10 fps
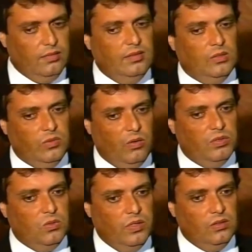That's what I
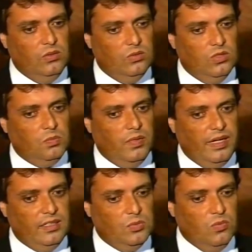was going to explain
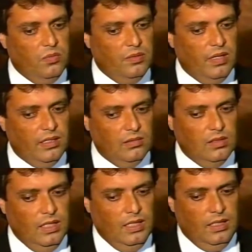at this moment, Michael.
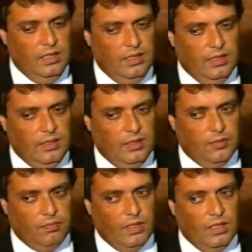
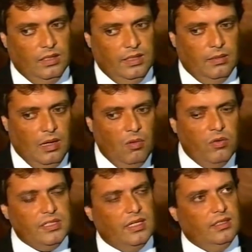The
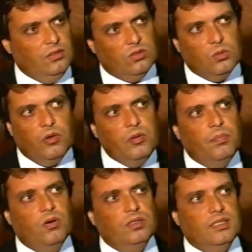Amaury's case is also very
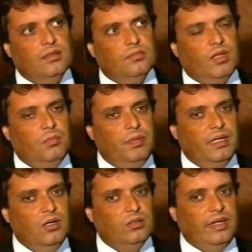important
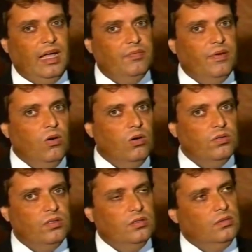because I have
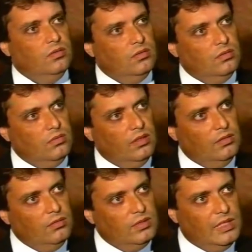
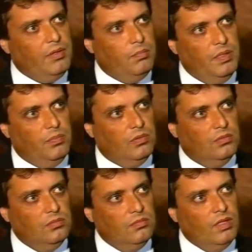several people
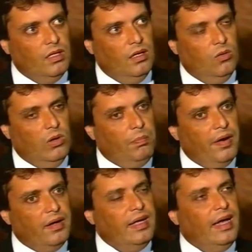who
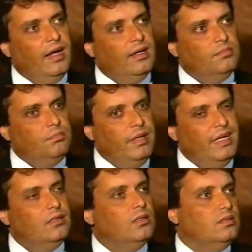apparently had
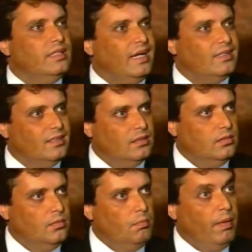been contacted
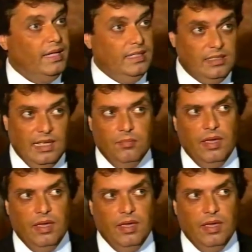by the same